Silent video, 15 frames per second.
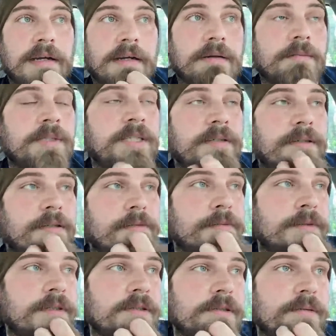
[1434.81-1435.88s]
And I'm here on
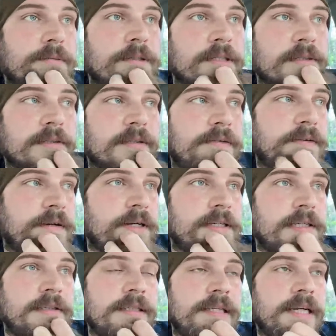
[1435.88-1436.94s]
one of the worst
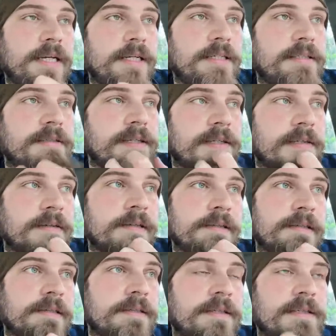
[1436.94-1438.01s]
fucking days
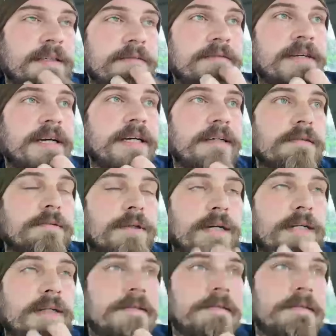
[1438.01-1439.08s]
that I've had in a
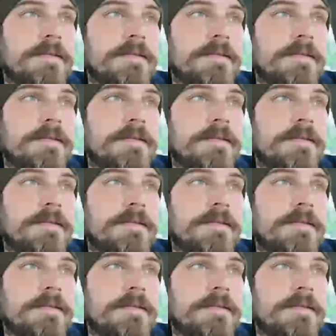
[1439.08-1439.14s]
while.